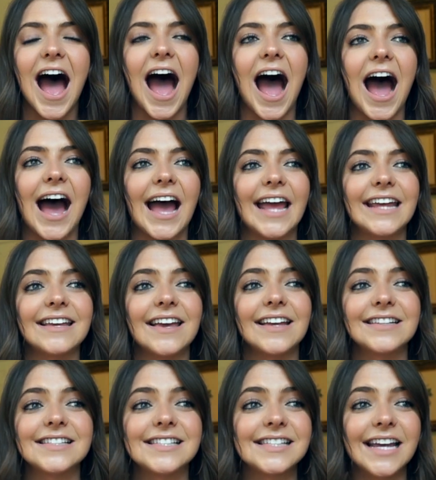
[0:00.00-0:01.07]
I
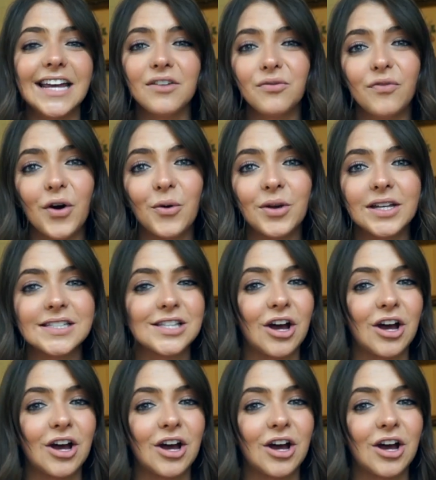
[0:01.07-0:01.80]
can sit and focus